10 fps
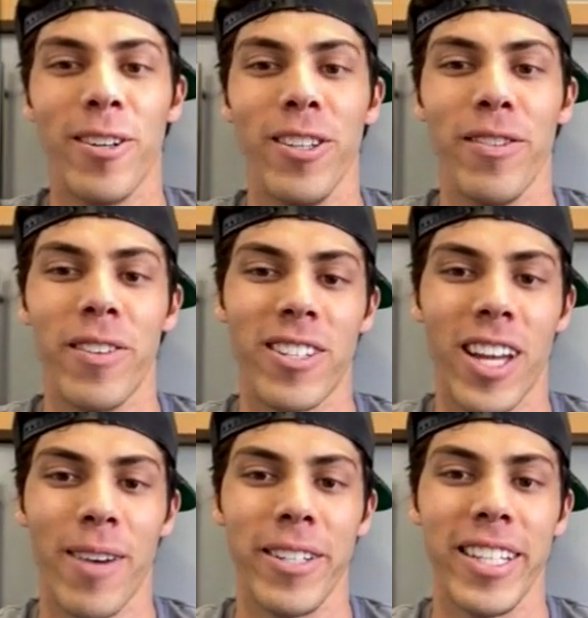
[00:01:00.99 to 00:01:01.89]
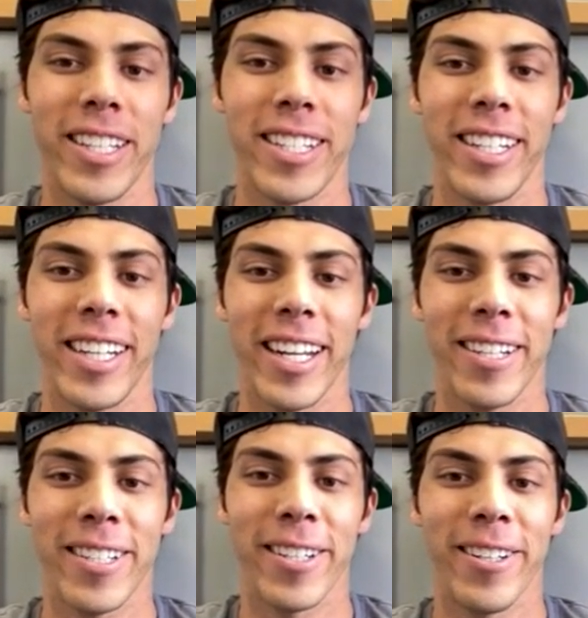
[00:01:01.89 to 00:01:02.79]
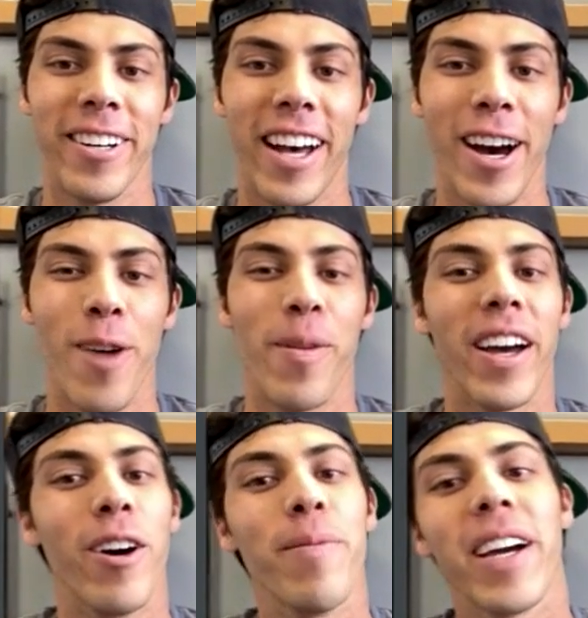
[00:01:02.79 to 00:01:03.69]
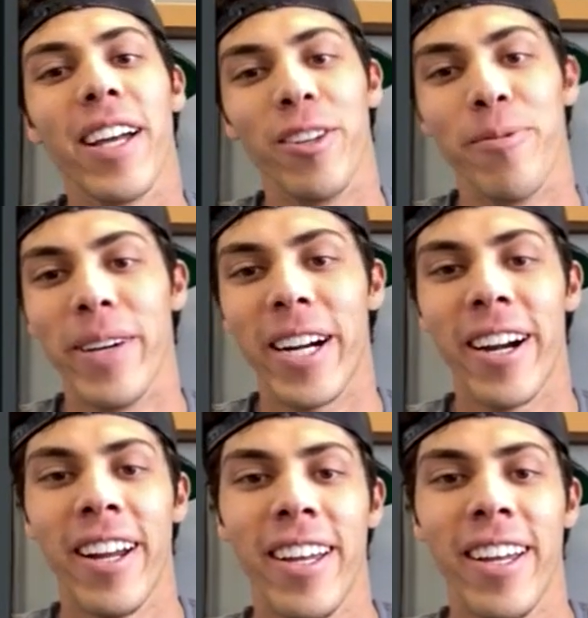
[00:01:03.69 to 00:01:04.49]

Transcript: old the first time we did this thing together, so I hope I hope I got a little better.